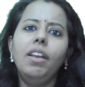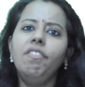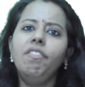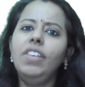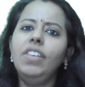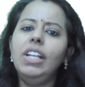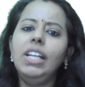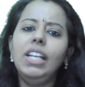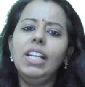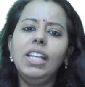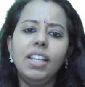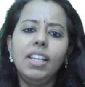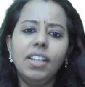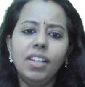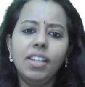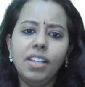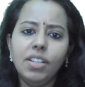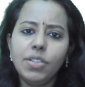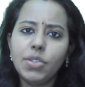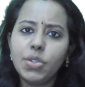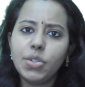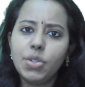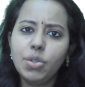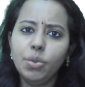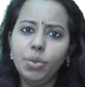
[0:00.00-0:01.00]
and
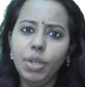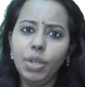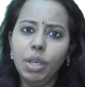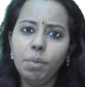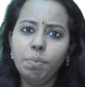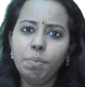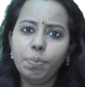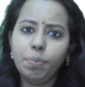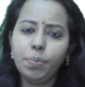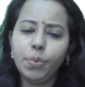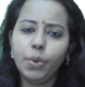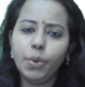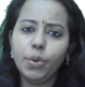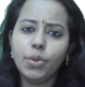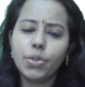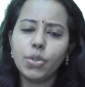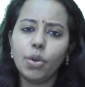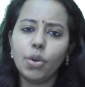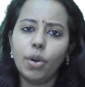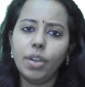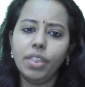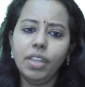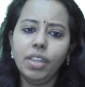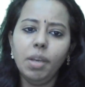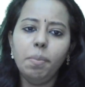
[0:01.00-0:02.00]
willingness to impose
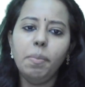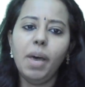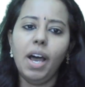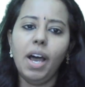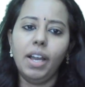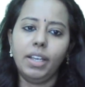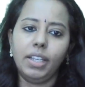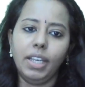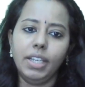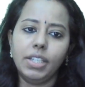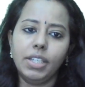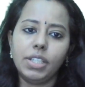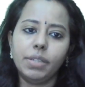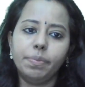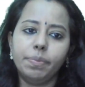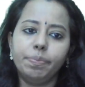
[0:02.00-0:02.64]
on the market.